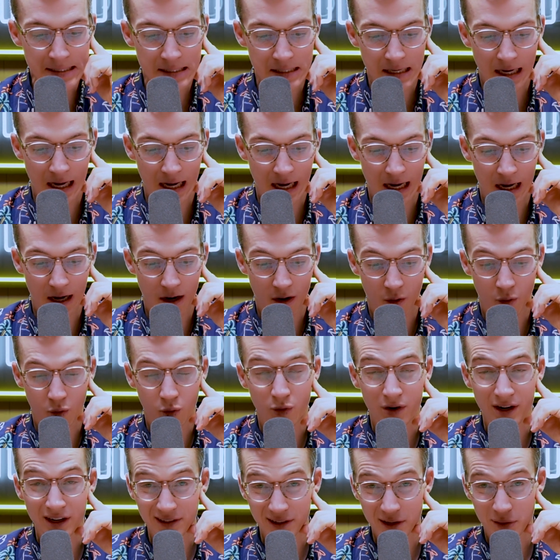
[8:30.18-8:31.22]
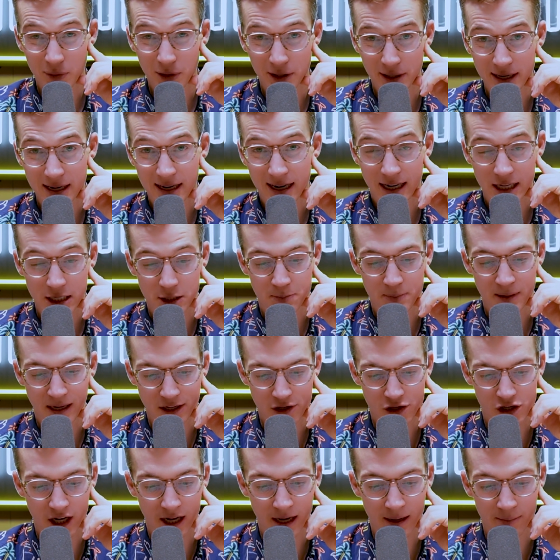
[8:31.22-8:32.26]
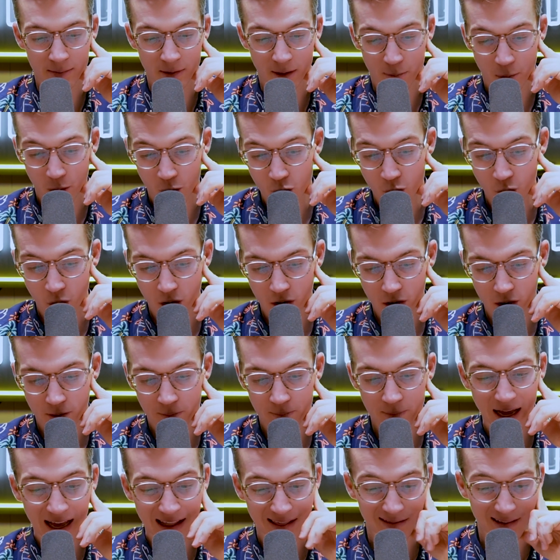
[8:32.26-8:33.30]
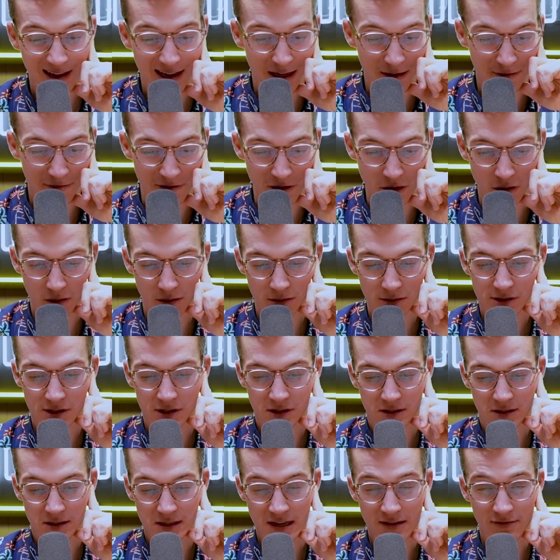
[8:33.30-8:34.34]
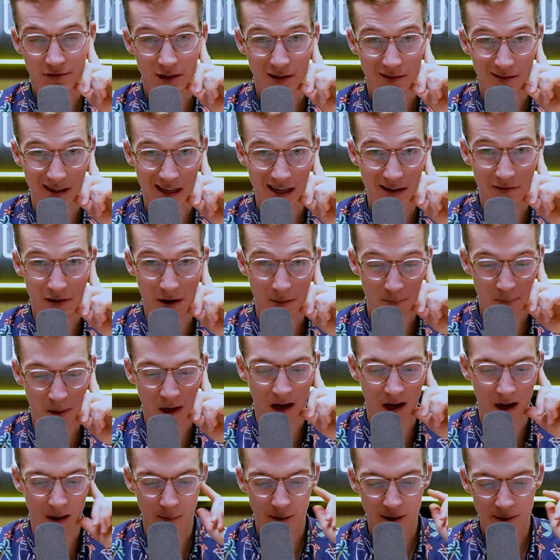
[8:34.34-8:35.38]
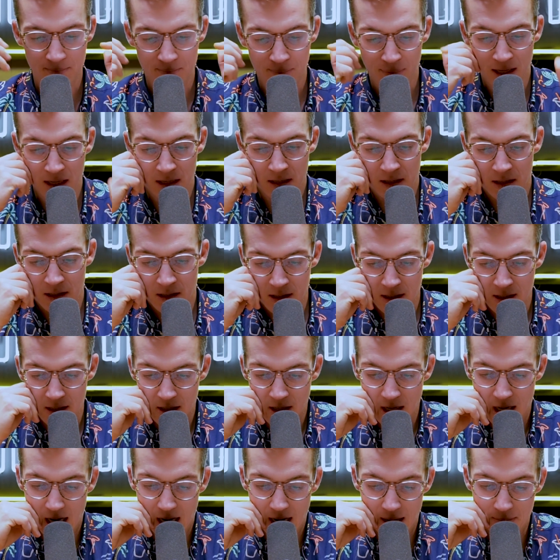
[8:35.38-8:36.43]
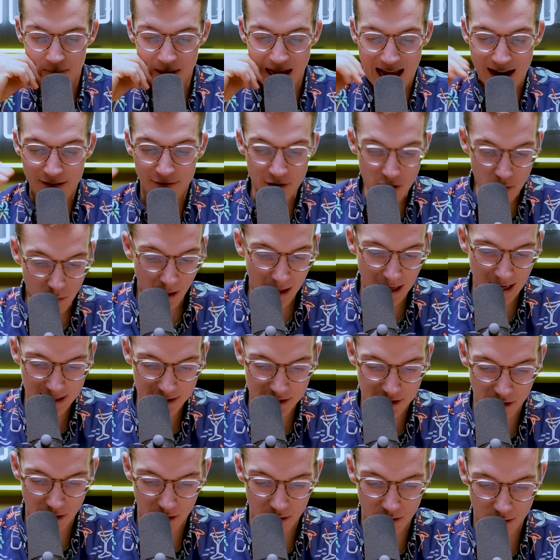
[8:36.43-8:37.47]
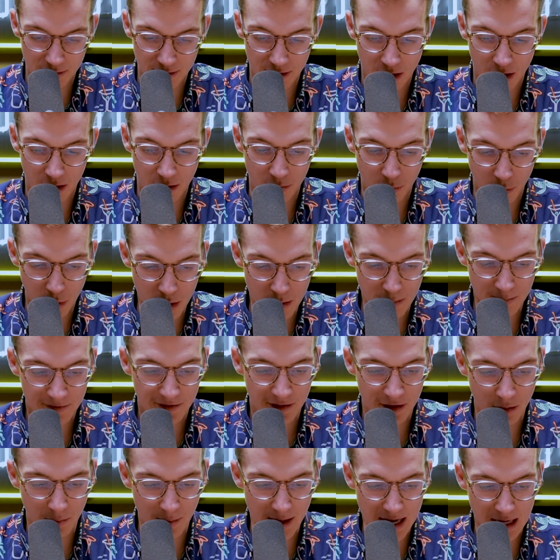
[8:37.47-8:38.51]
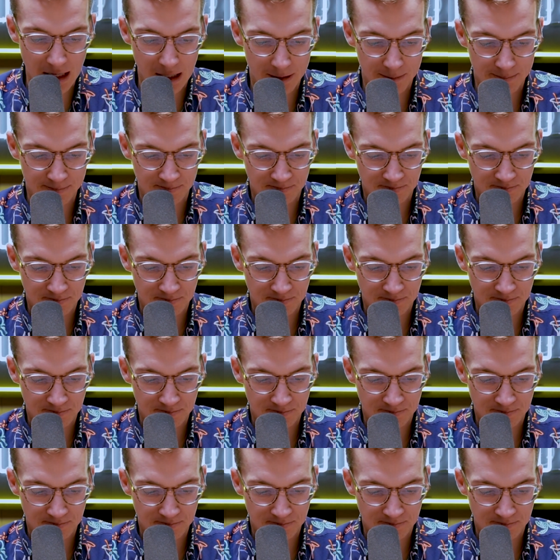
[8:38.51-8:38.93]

A really, really nice big gym, a pool, athletic fields, even a pub. Everyone has their own room for the week